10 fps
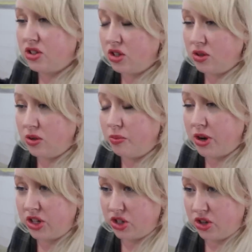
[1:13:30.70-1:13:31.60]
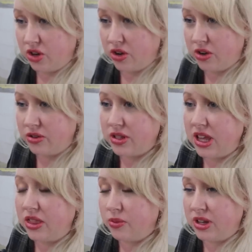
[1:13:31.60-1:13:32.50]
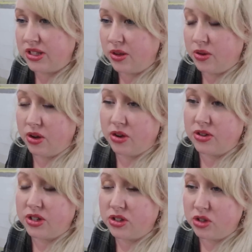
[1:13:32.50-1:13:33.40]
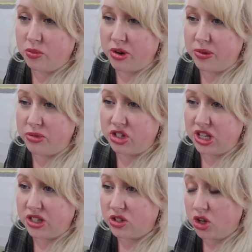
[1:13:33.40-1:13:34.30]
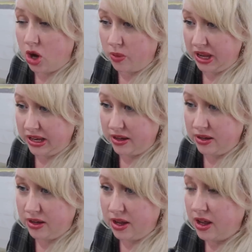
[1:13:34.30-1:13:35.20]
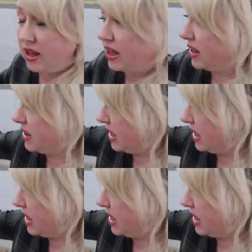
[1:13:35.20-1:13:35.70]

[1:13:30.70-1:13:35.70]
two pressure cookers and three slow cookers and two bread machines going in